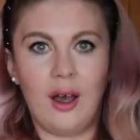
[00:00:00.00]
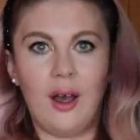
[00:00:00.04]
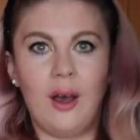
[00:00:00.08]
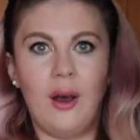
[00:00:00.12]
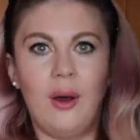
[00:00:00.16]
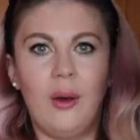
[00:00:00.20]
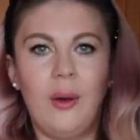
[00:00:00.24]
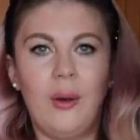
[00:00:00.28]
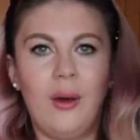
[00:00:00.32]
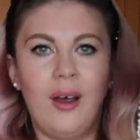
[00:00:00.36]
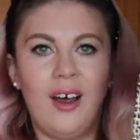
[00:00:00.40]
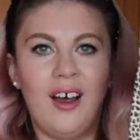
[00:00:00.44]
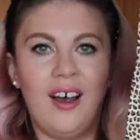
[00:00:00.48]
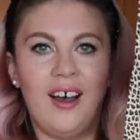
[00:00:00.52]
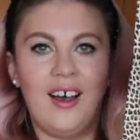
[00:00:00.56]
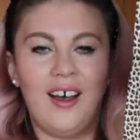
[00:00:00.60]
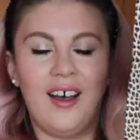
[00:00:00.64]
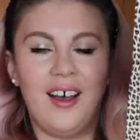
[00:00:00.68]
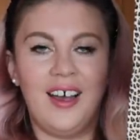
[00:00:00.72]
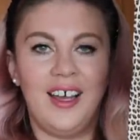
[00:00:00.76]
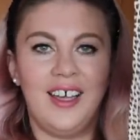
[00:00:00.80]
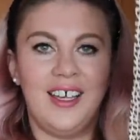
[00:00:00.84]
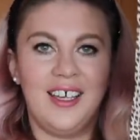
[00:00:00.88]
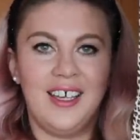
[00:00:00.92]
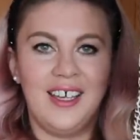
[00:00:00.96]
Oh
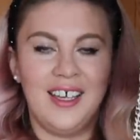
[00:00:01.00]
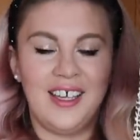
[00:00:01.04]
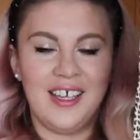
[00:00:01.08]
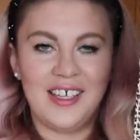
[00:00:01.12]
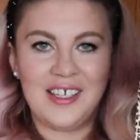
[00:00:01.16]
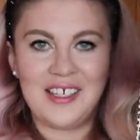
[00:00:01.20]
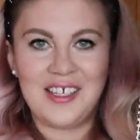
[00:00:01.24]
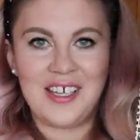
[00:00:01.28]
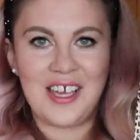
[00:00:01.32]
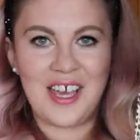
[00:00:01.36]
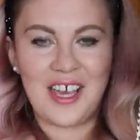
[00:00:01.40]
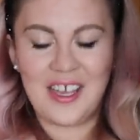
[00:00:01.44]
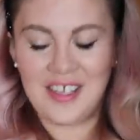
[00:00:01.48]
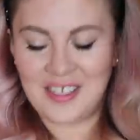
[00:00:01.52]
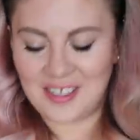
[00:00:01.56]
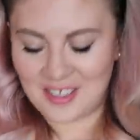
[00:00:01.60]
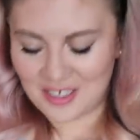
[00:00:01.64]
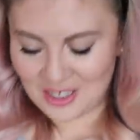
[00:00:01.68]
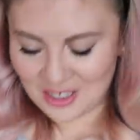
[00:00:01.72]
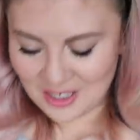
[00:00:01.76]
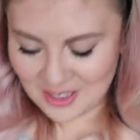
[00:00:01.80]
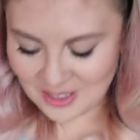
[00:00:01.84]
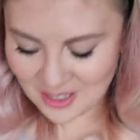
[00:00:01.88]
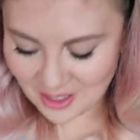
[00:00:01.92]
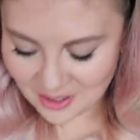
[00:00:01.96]
hi, yes,
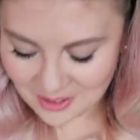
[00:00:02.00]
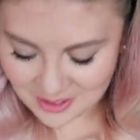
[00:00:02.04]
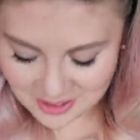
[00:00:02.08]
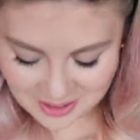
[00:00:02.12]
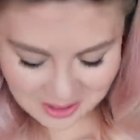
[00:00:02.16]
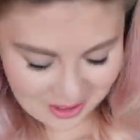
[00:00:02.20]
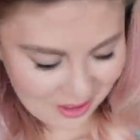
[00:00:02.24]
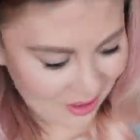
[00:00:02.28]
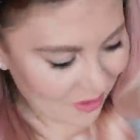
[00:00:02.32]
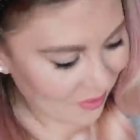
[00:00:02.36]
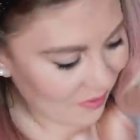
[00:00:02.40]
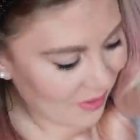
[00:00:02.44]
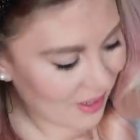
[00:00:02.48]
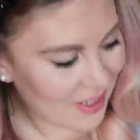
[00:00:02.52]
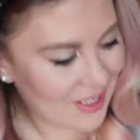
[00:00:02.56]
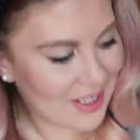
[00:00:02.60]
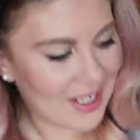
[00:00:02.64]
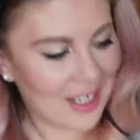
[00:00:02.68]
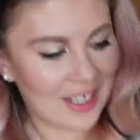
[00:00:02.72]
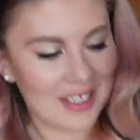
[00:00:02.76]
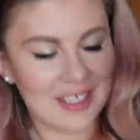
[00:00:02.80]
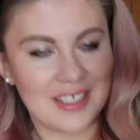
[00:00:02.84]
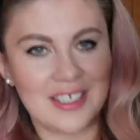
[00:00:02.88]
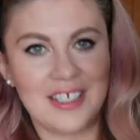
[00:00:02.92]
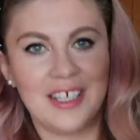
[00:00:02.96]
she's going to look
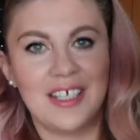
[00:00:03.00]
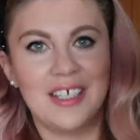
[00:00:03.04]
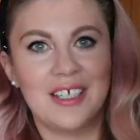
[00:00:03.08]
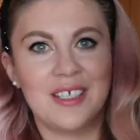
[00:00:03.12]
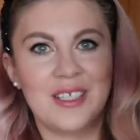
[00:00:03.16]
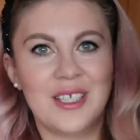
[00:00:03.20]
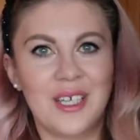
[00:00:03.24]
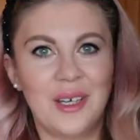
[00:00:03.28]
fantastic.